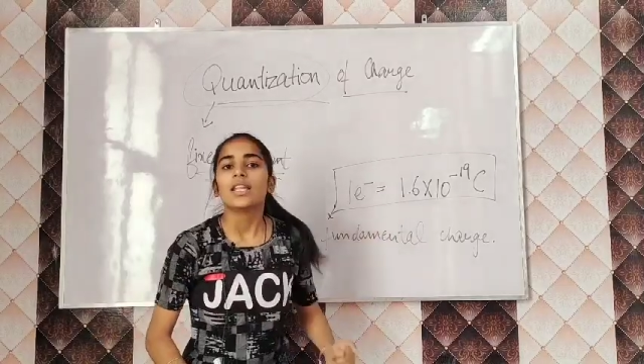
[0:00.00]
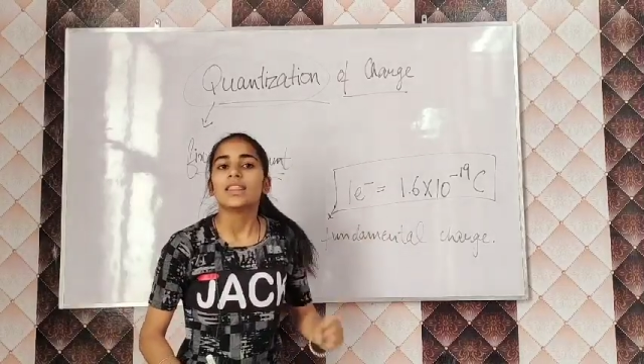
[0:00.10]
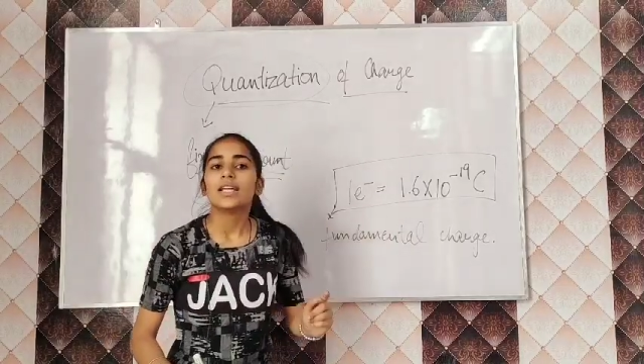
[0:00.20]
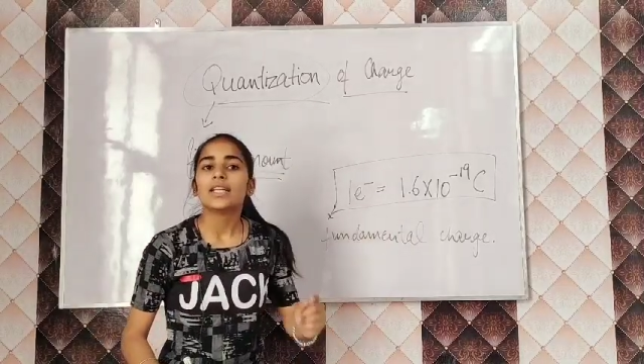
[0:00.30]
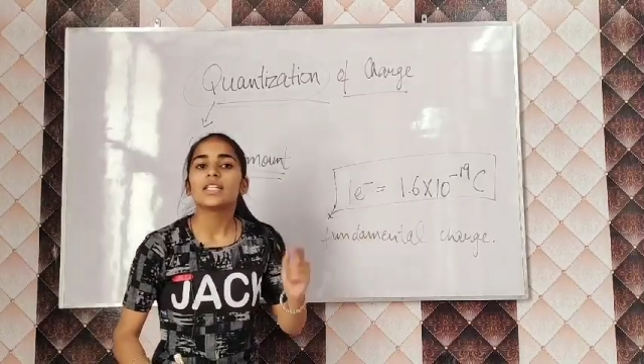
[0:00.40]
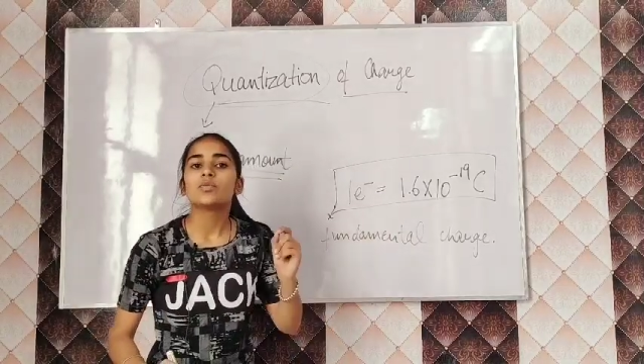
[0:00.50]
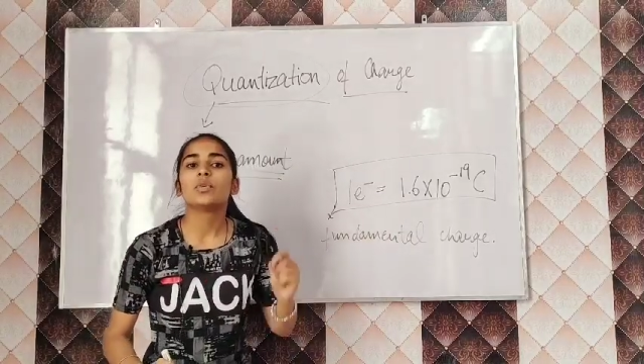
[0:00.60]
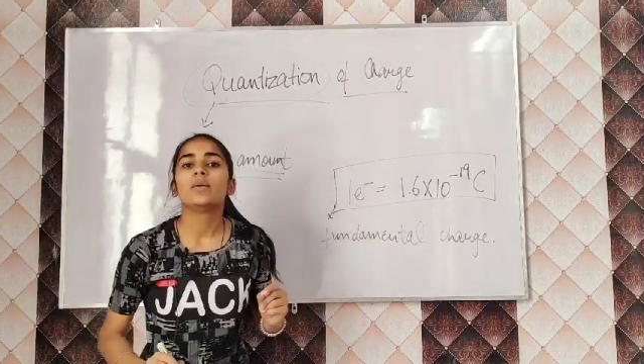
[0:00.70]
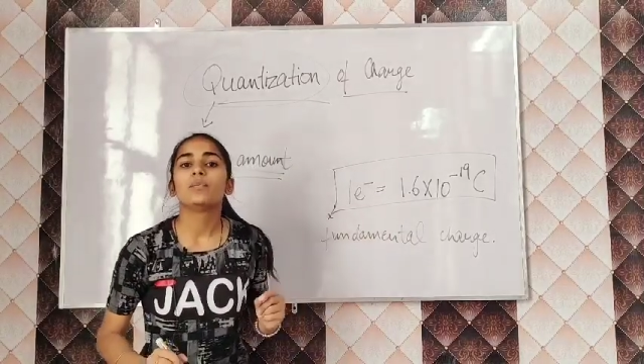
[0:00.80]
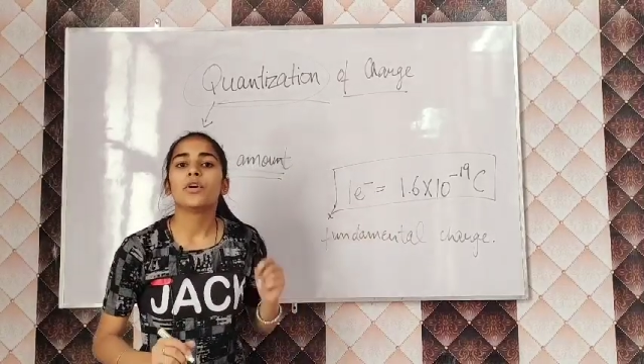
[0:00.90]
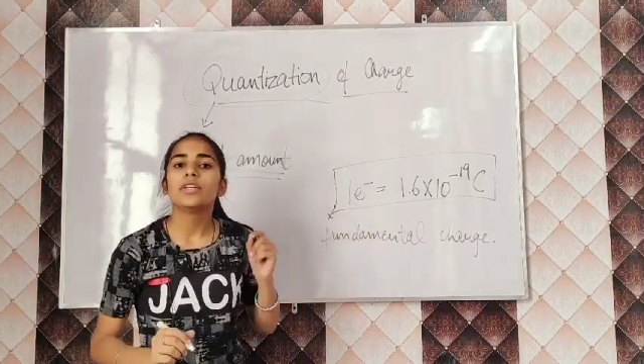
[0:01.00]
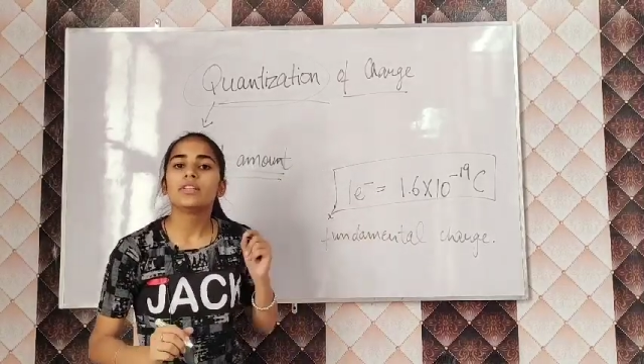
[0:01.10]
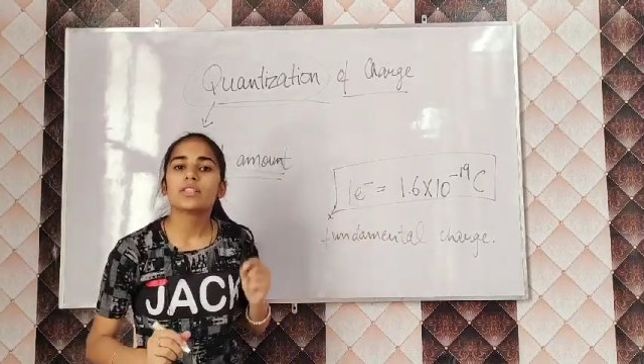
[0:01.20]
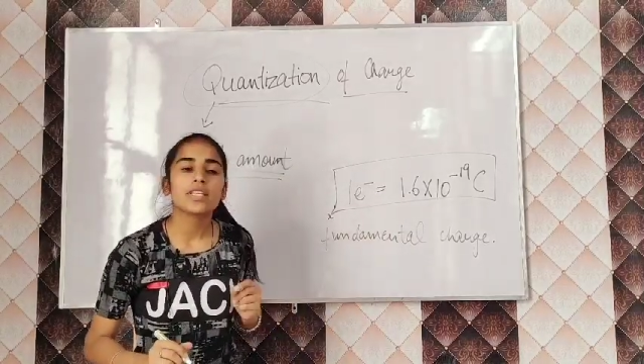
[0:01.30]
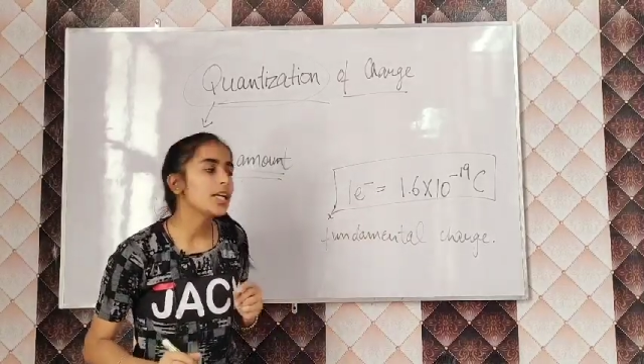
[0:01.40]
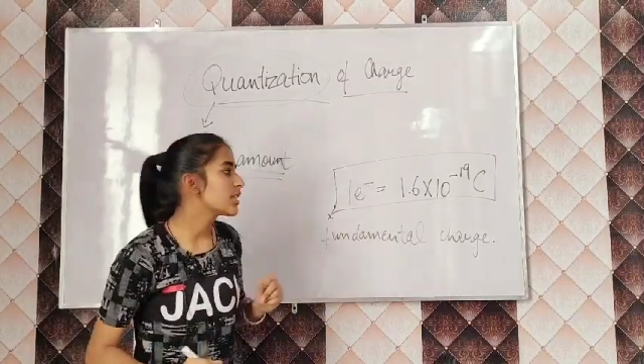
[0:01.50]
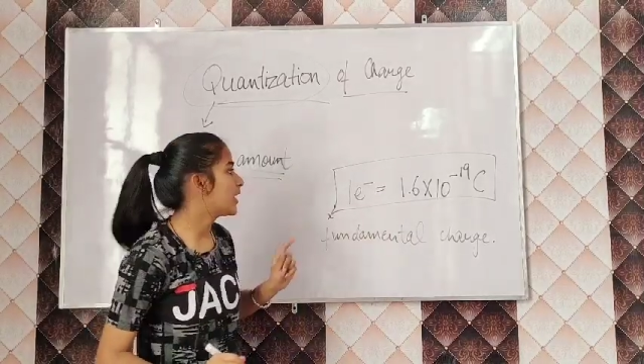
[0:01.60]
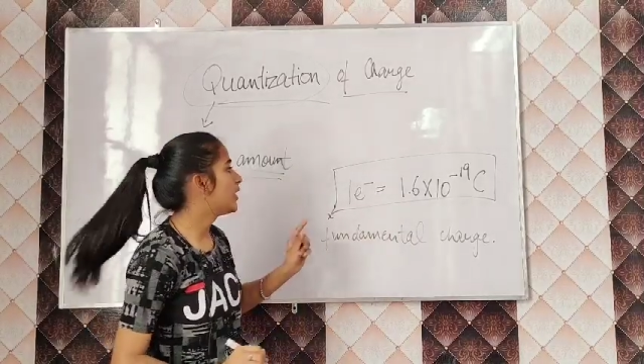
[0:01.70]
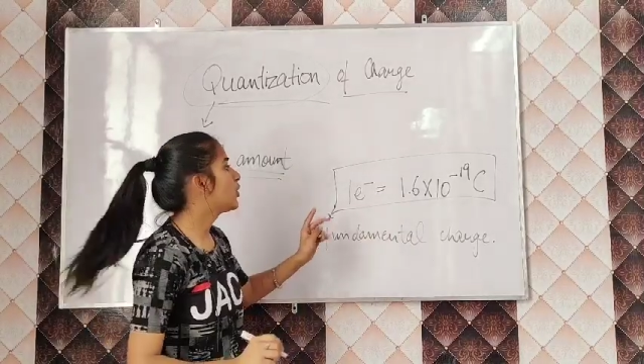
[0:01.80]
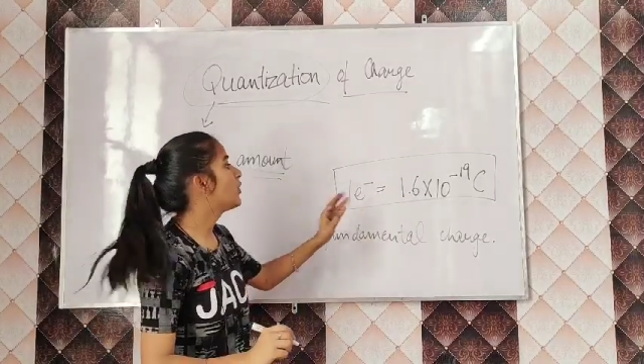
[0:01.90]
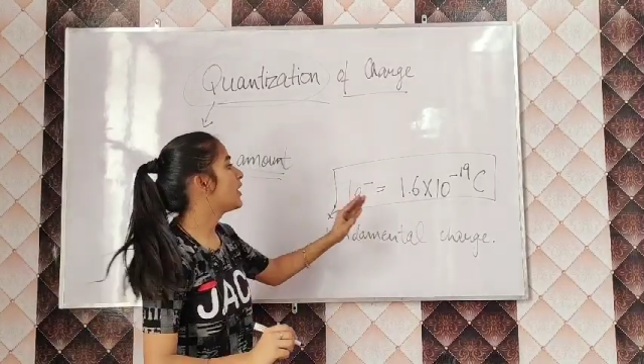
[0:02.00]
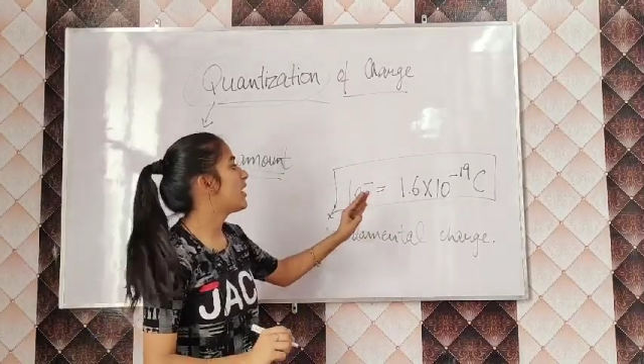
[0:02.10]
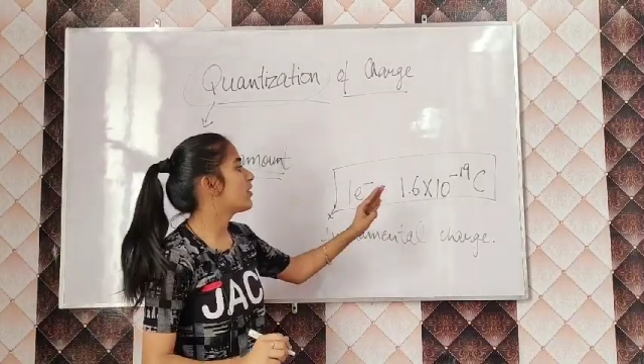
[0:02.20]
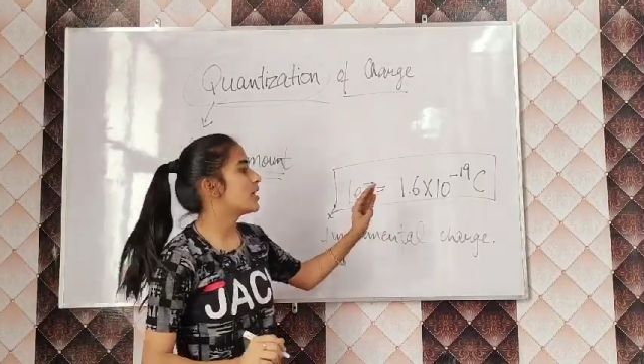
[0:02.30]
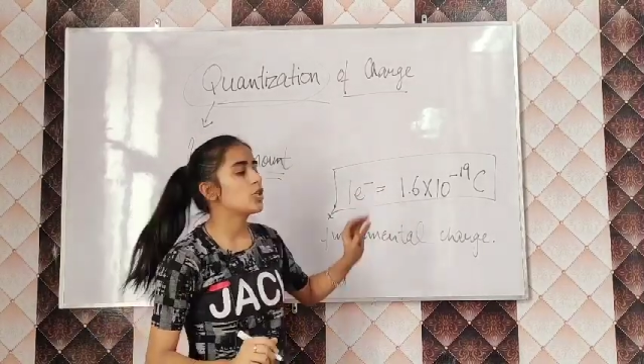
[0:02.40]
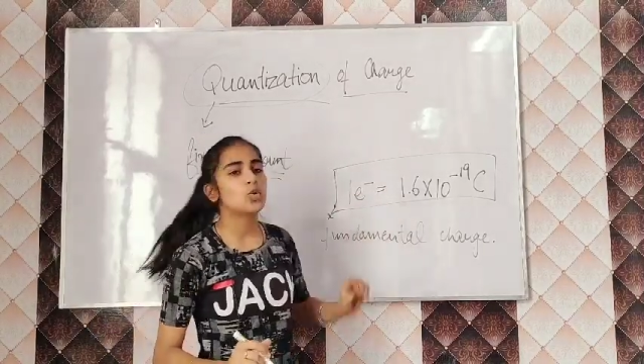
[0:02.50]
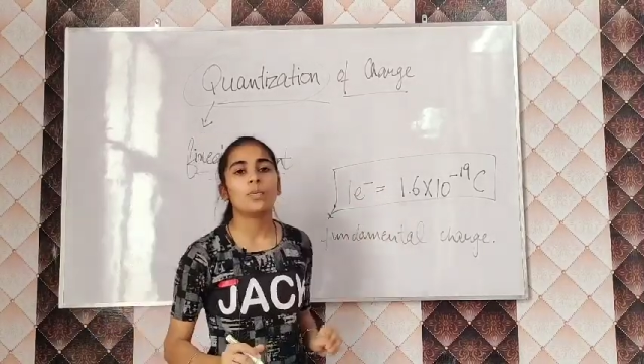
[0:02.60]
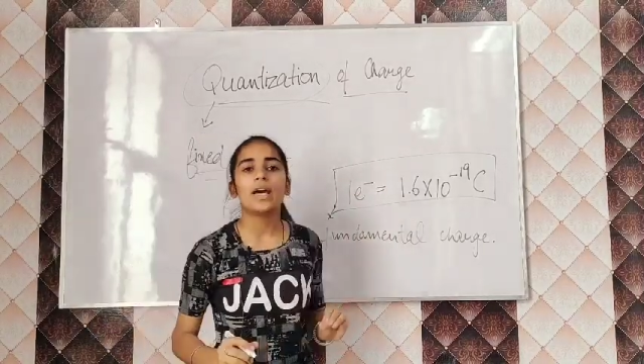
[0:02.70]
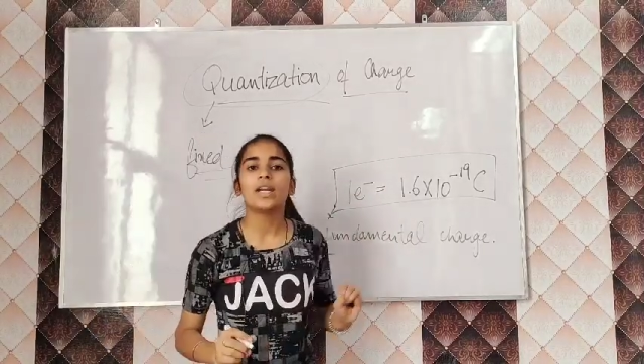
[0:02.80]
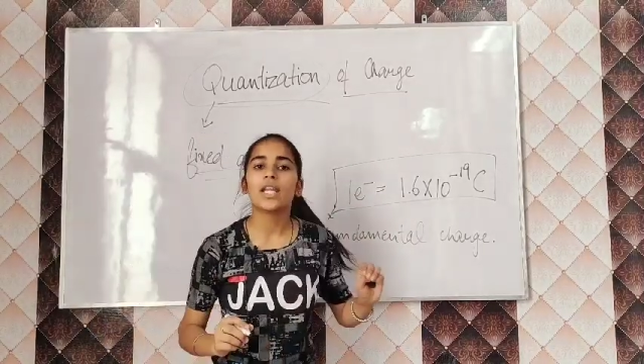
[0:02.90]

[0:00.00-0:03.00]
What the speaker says: that is 1.6 into 10 raised to power